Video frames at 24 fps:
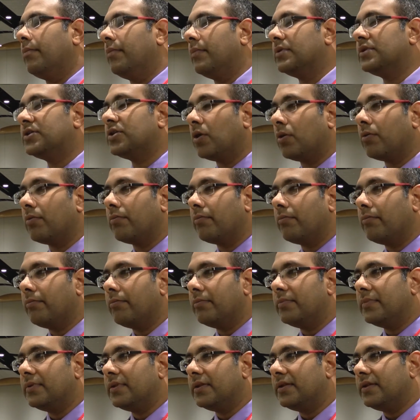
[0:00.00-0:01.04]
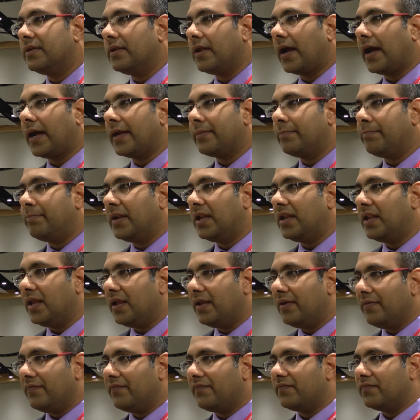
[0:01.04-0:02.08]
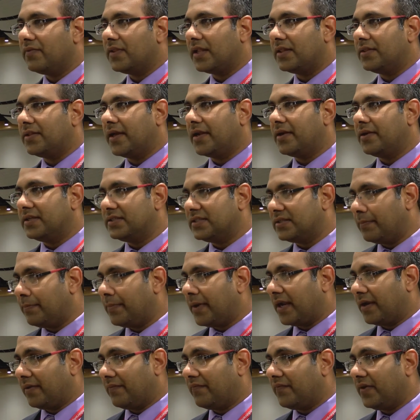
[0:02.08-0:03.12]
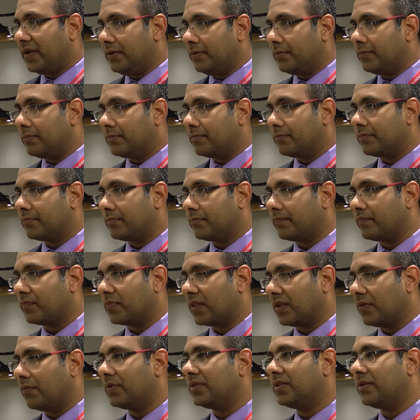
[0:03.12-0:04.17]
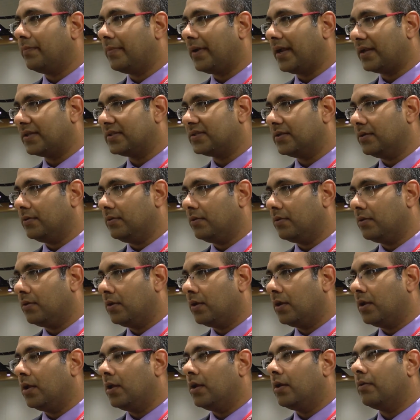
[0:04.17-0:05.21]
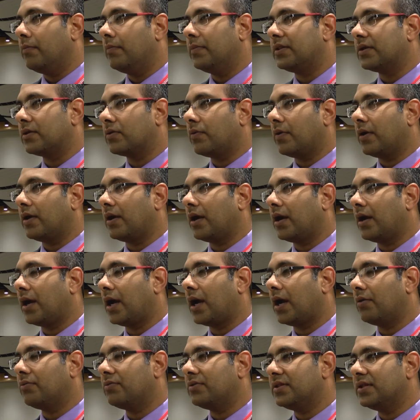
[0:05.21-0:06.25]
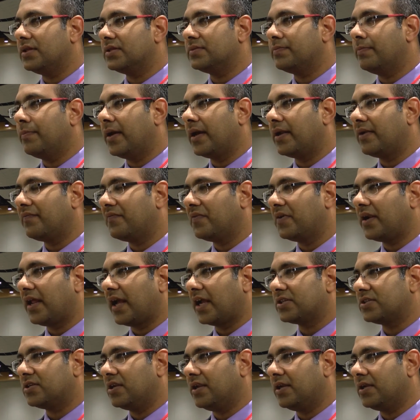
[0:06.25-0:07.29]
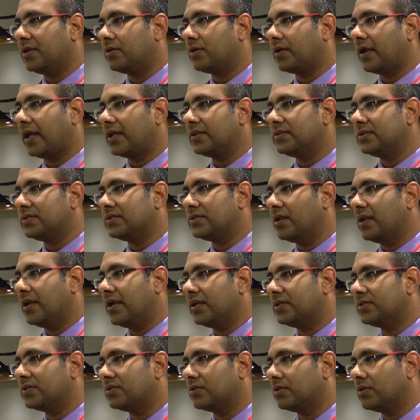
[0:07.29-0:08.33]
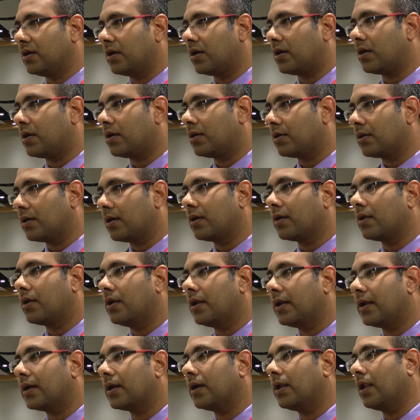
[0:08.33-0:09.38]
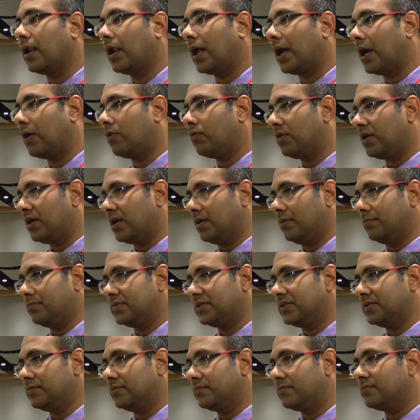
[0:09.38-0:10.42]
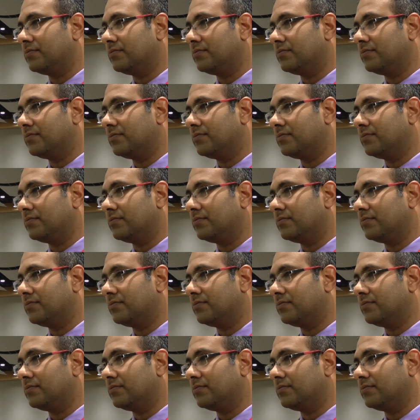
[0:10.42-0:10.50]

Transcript: So I believe that there is a benefit with the medicine, but how this benefit actually translates to the heart clinical outcomes.